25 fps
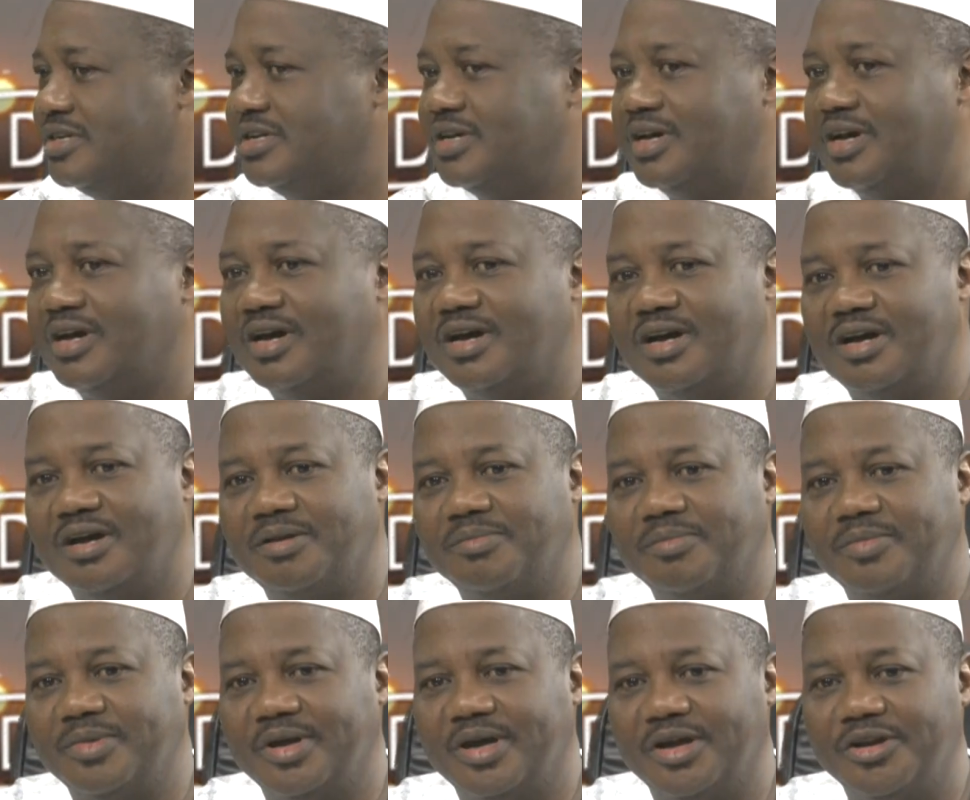
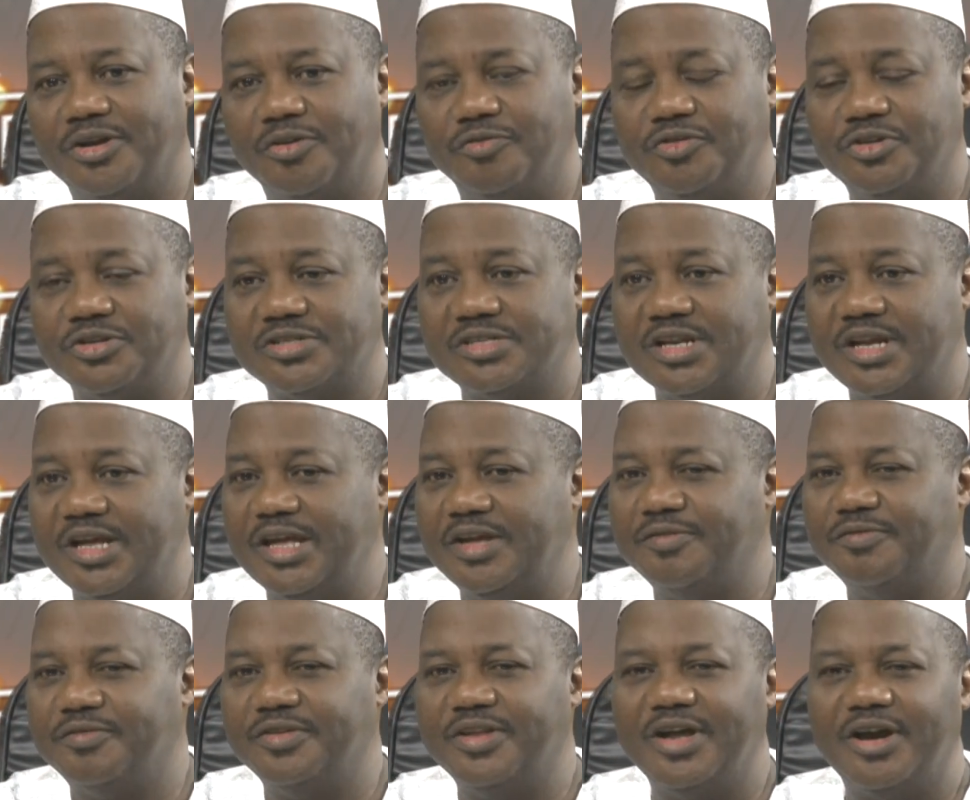And obviously,
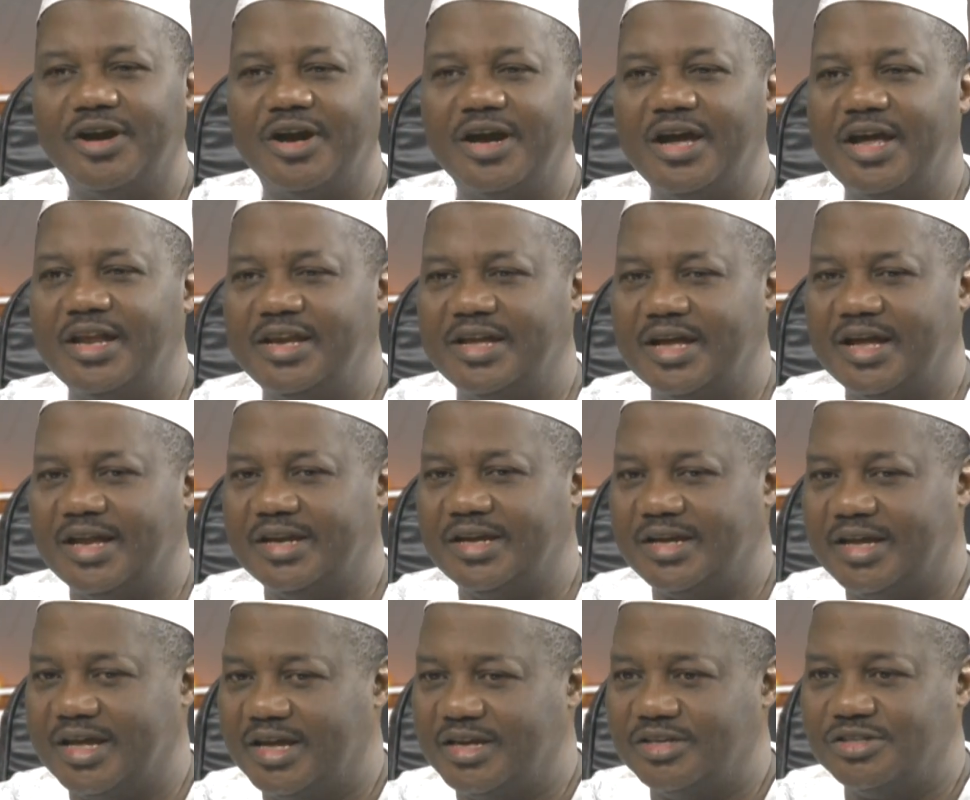even there are any
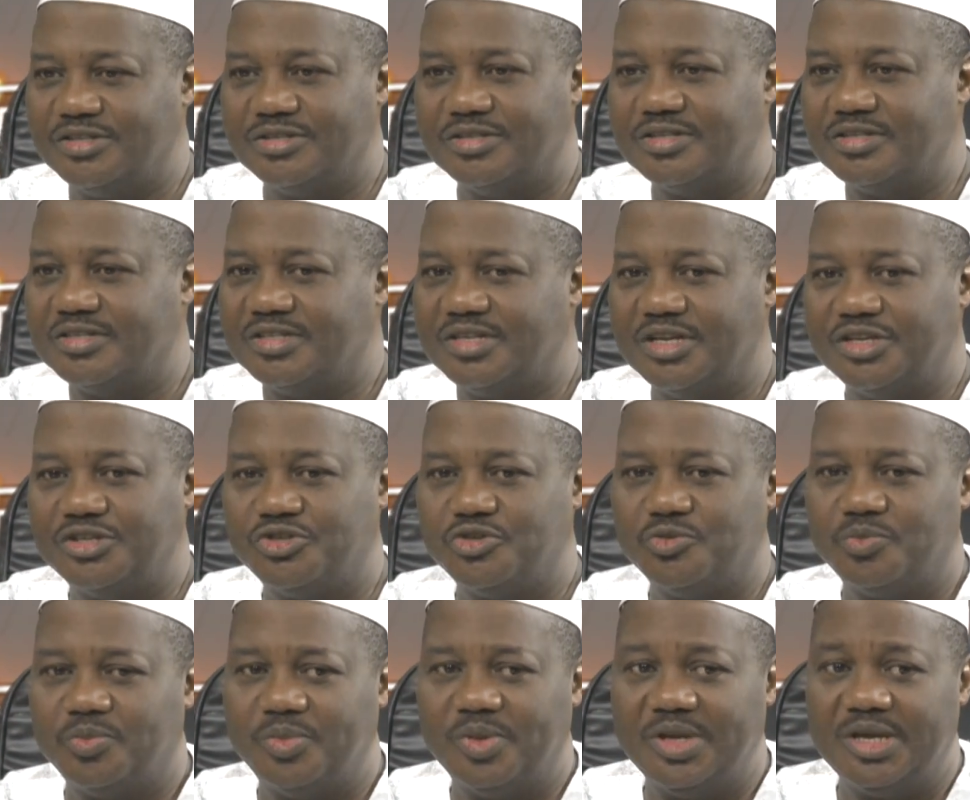allegations, they
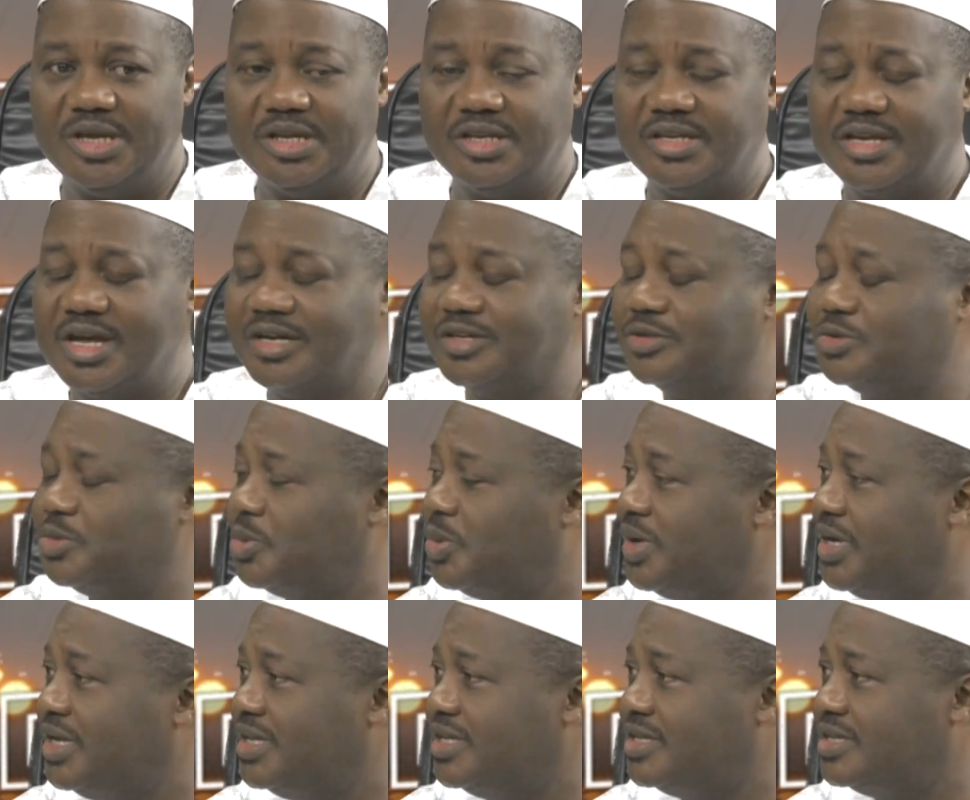should be dealt
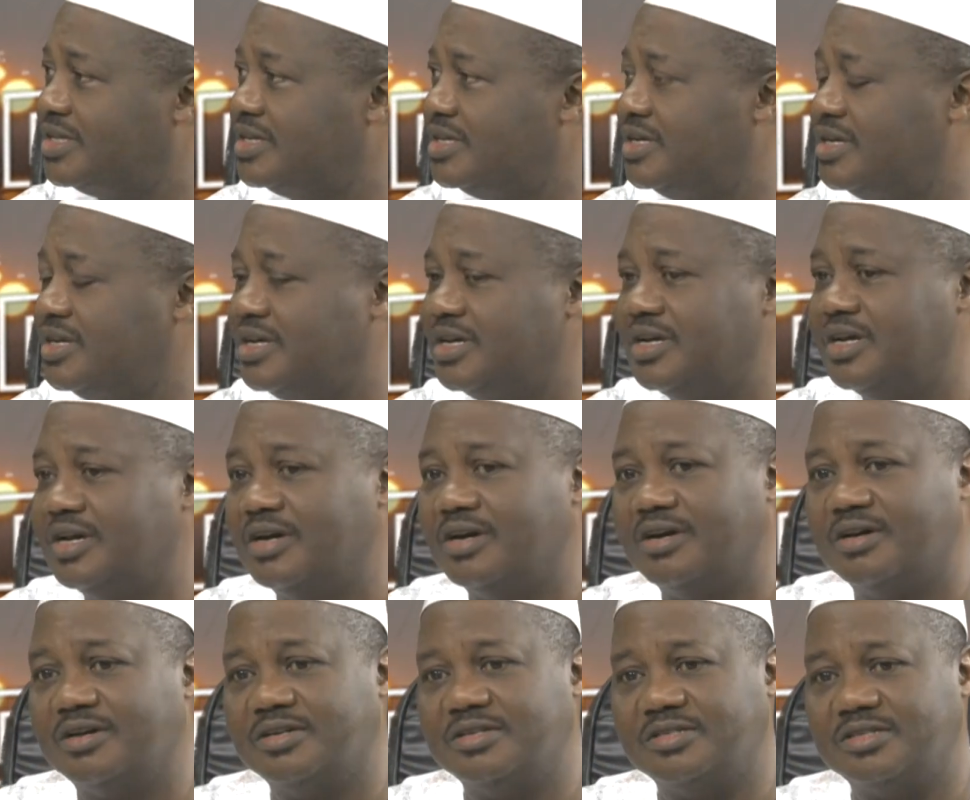with
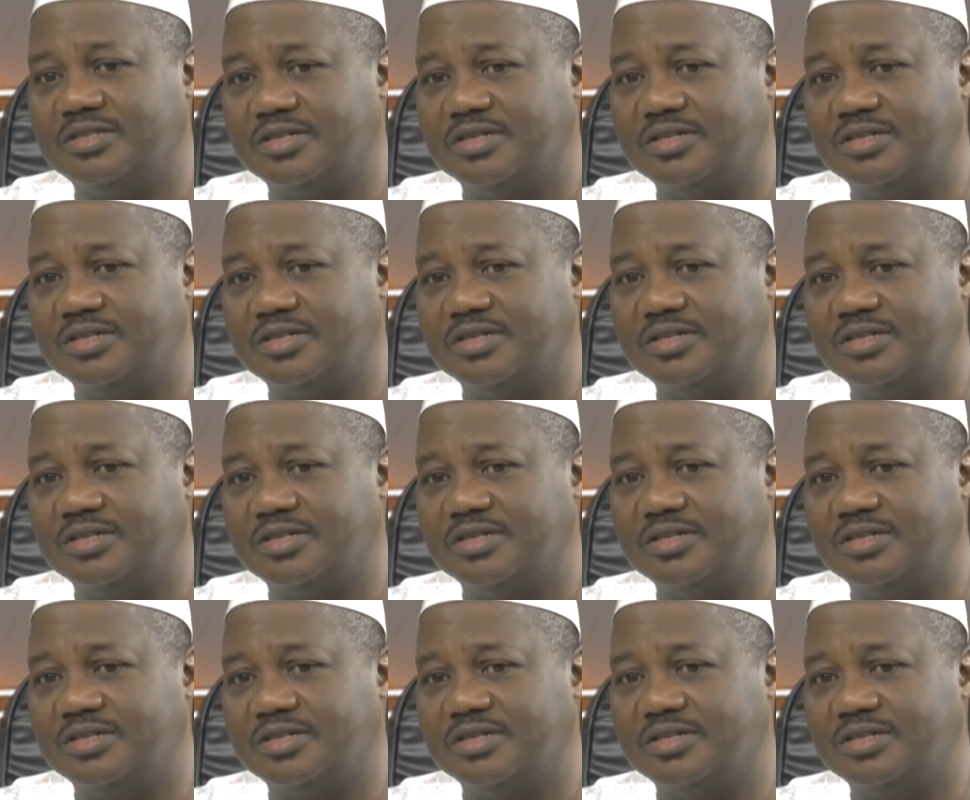on